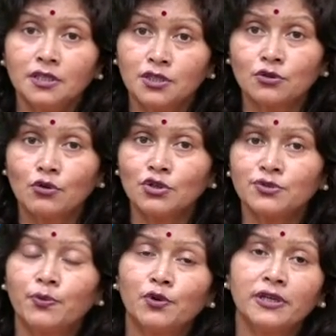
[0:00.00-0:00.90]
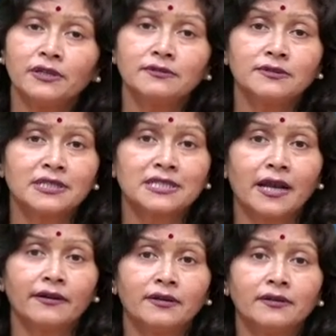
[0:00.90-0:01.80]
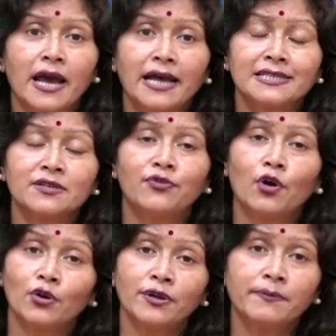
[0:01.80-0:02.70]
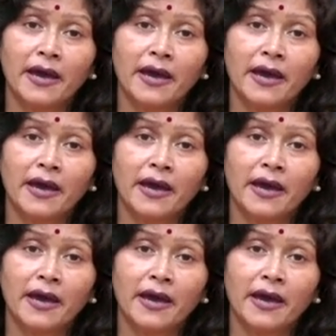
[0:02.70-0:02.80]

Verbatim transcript: The gold bullion standard has the following